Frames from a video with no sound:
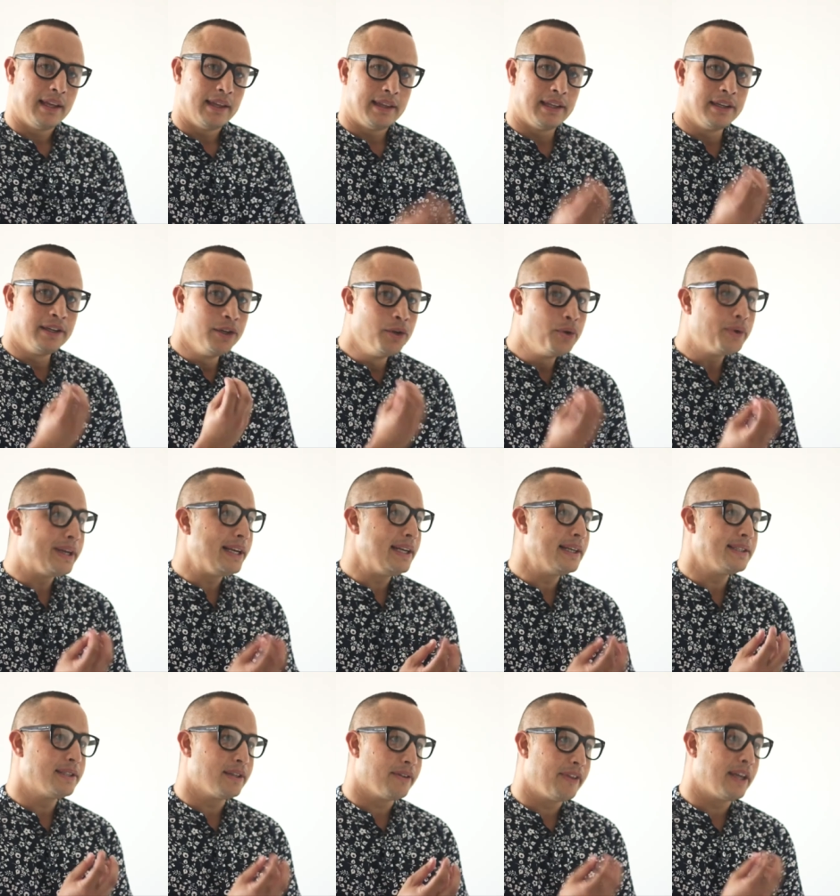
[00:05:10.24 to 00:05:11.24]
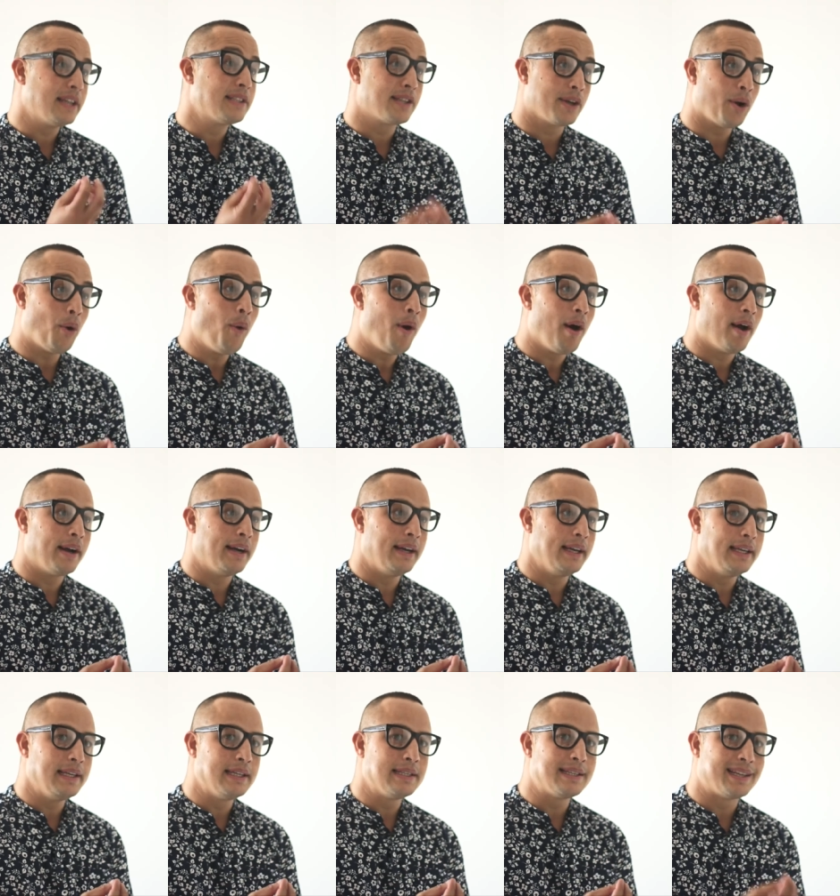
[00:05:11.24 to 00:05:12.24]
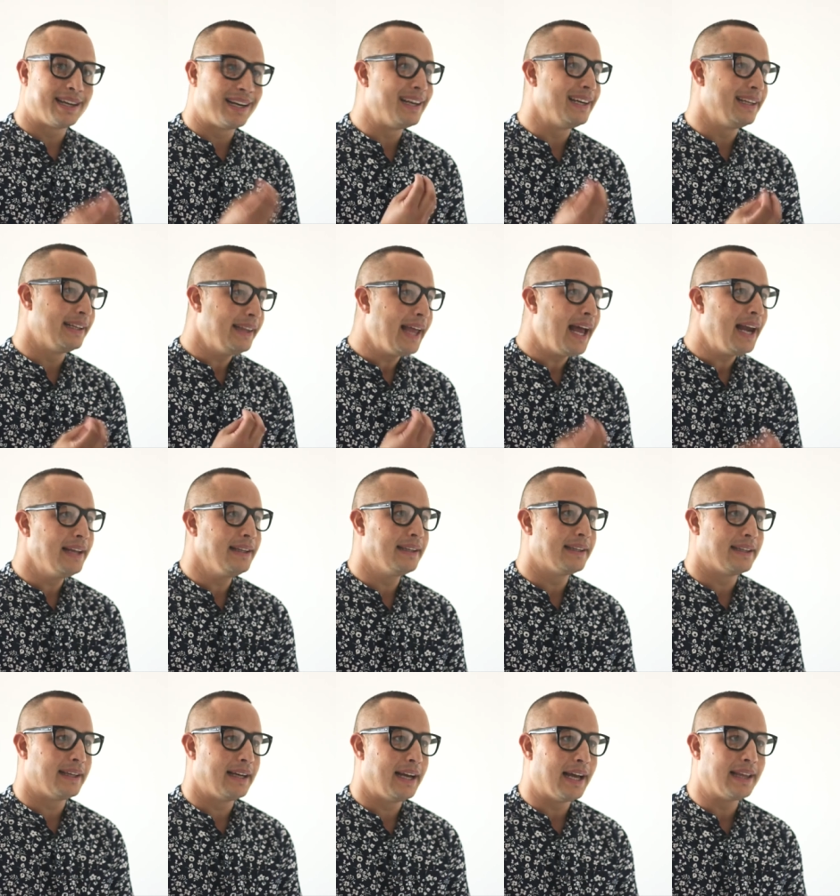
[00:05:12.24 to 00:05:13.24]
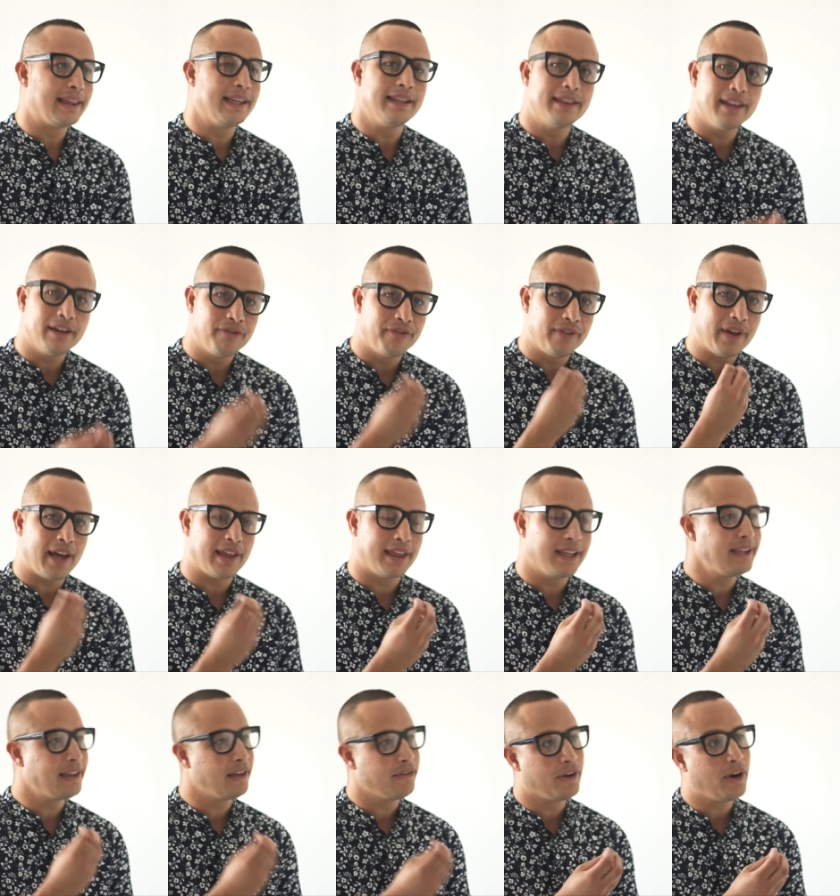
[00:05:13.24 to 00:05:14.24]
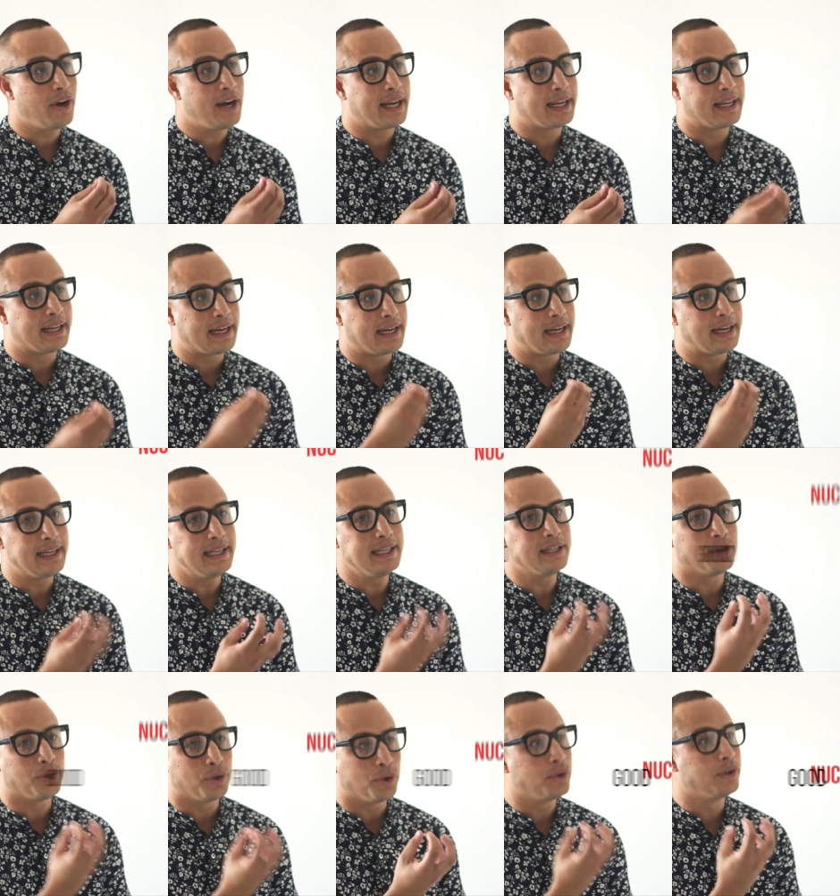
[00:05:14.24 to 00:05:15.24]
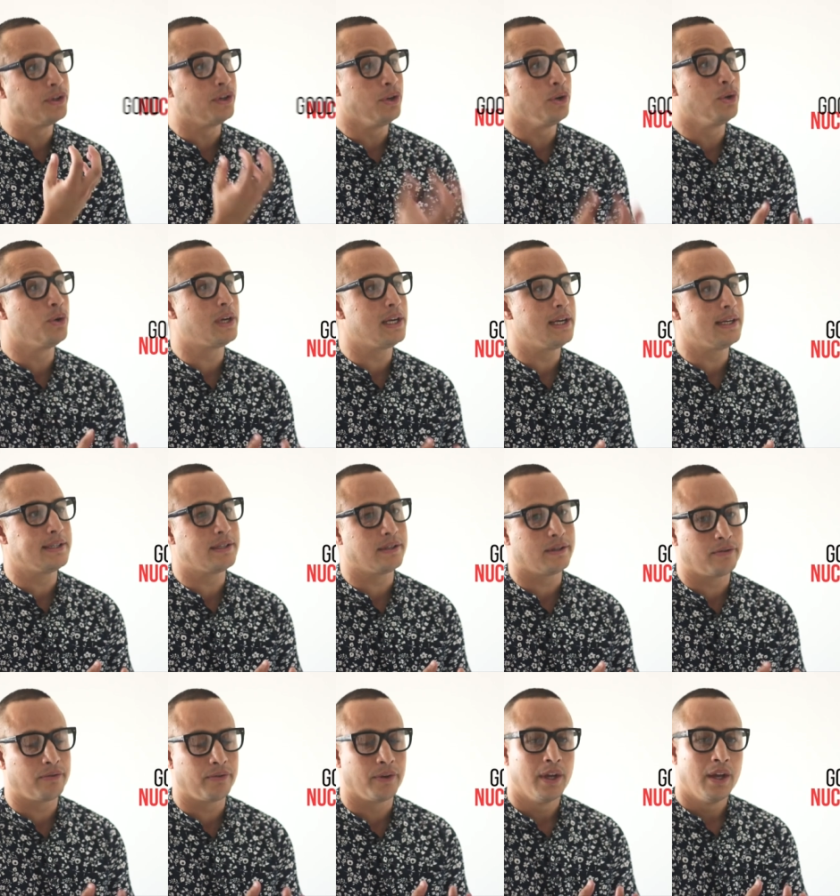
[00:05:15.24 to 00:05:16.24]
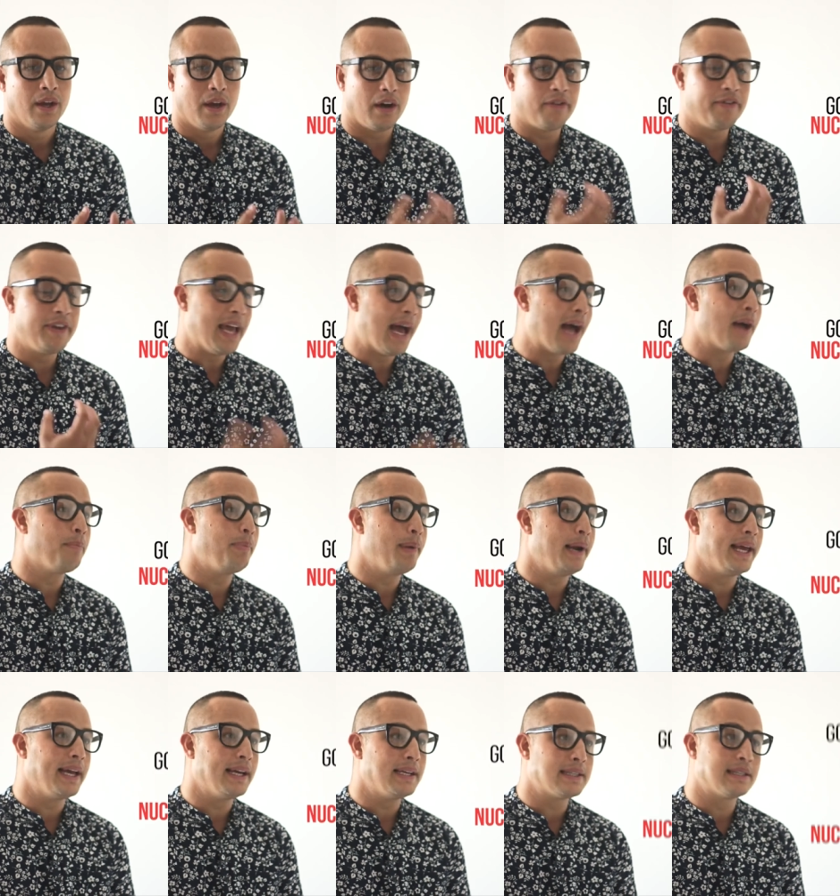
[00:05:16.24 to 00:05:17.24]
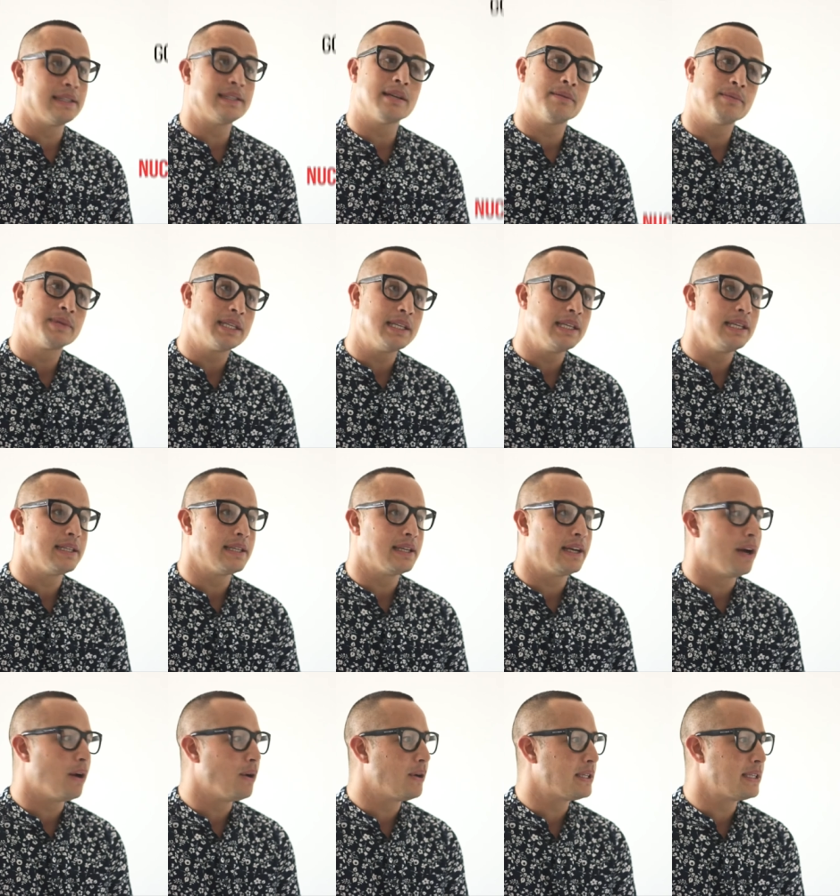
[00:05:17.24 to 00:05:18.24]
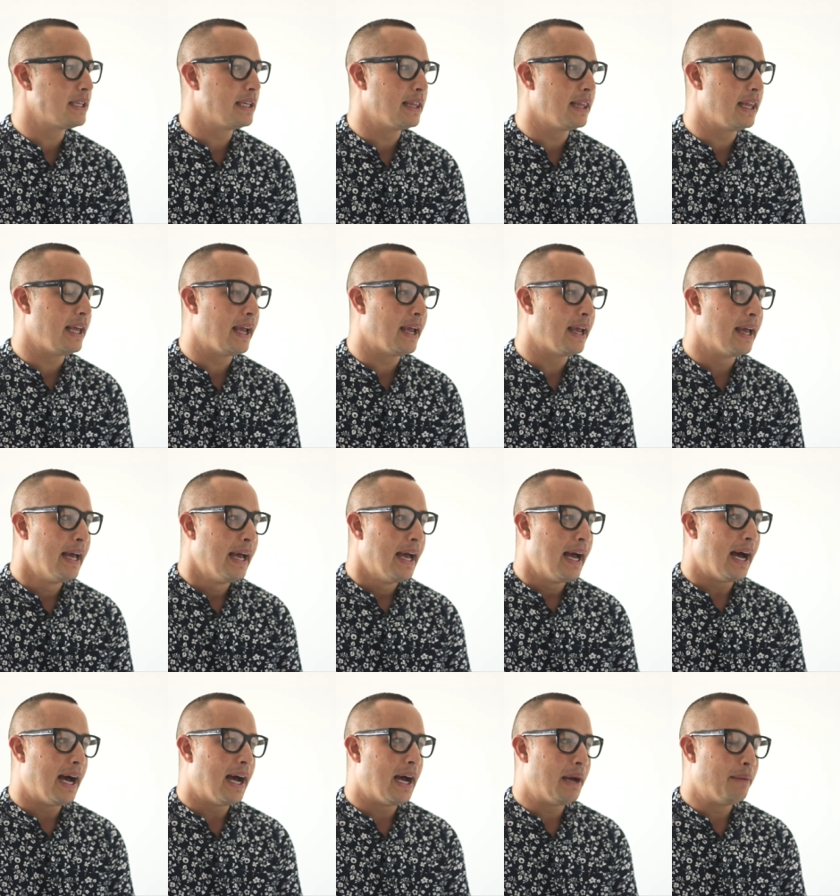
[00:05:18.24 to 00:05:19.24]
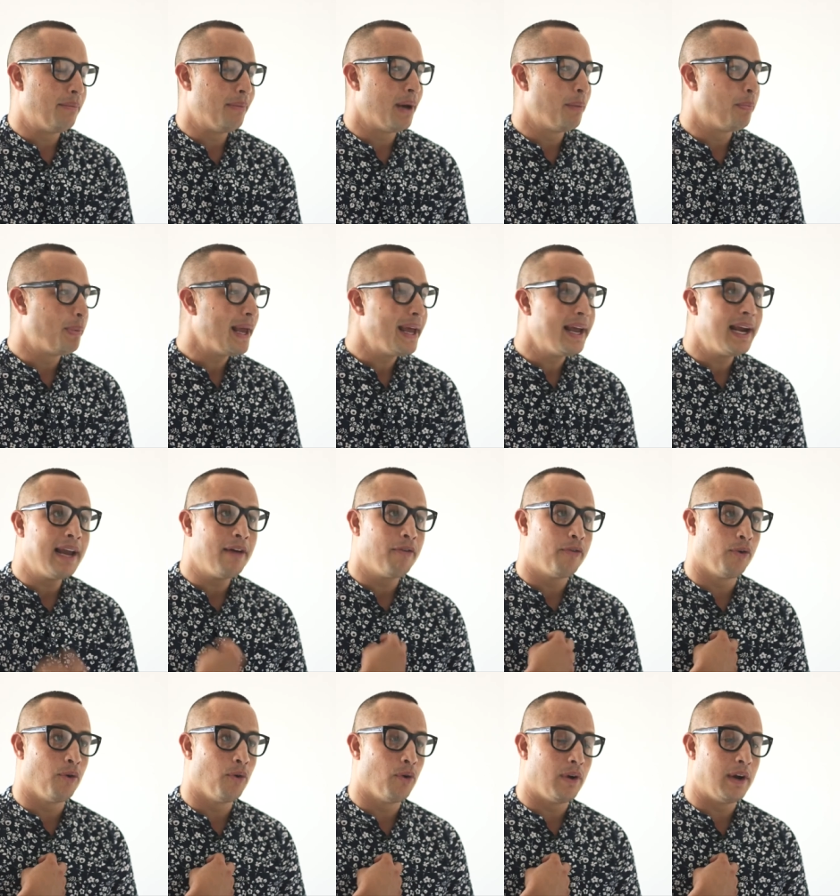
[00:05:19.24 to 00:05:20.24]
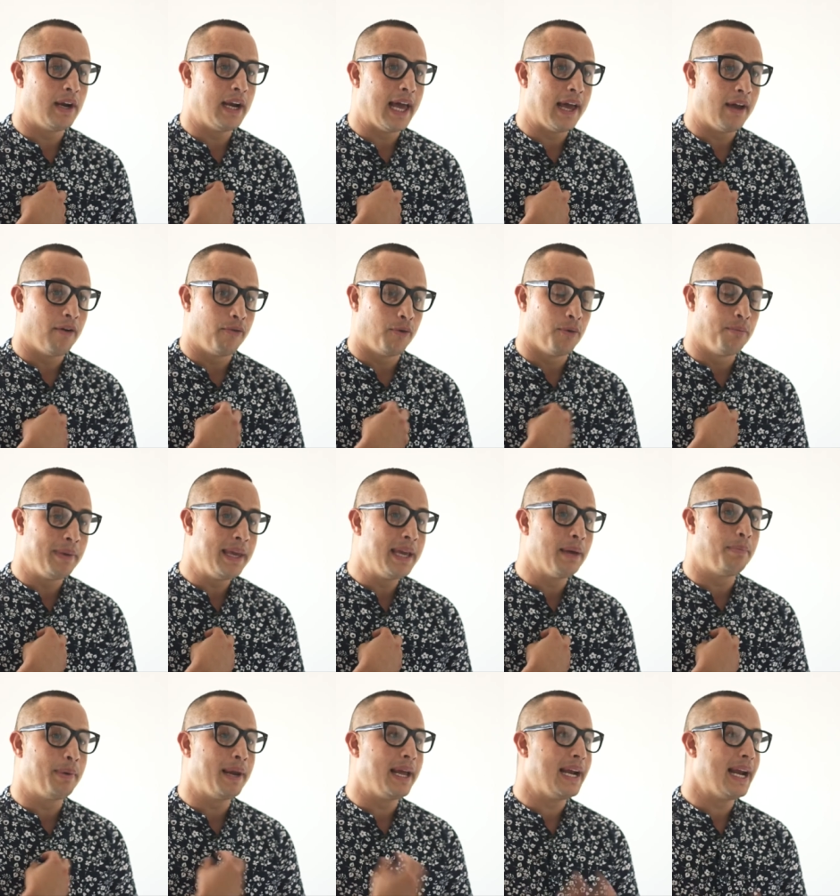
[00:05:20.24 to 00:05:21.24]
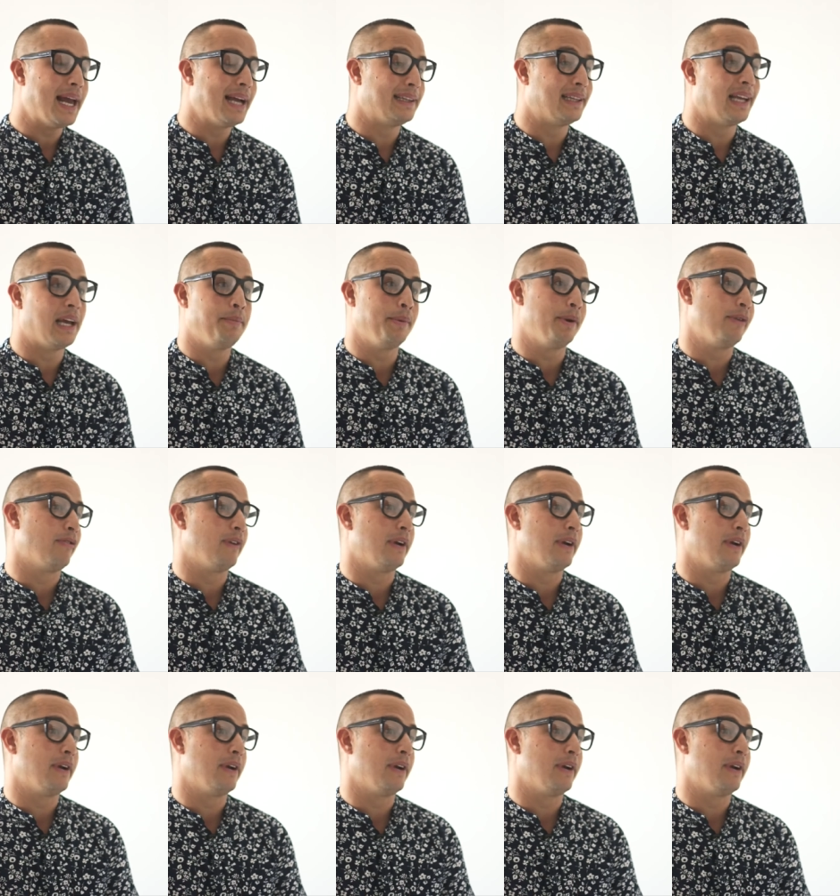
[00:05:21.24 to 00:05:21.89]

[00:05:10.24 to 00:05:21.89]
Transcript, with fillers: the nucleus of that squad is really talented. I think they've I think they've got a really good nucleus of, of young players and some seasoned oaks in there. Um, a player like for uh, like for me, a player like Damian